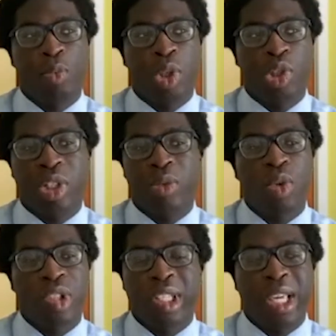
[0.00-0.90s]
Which
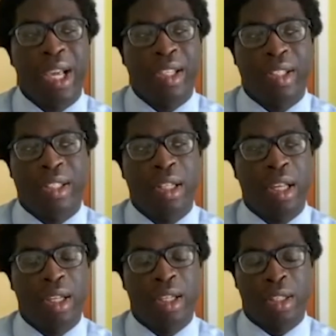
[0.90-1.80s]
wasn't the case
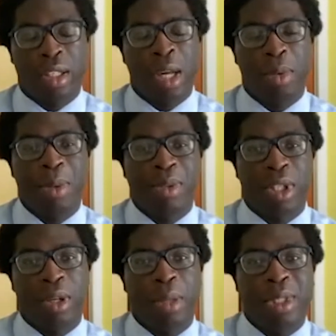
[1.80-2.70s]
a couple of months
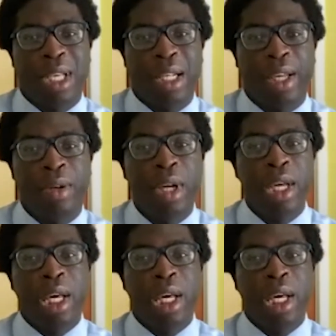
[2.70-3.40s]
ago, let me tell you.